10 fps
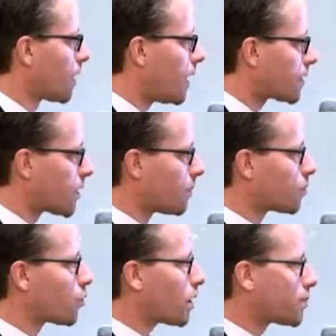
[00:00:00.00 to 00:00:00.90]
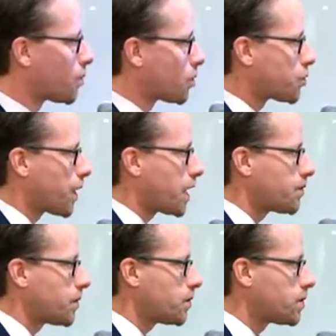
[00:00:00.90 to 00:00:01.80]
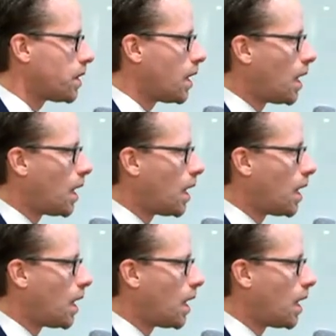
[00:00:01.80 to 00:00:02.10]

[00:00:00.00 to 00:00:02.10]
Next up, cross-border transfers.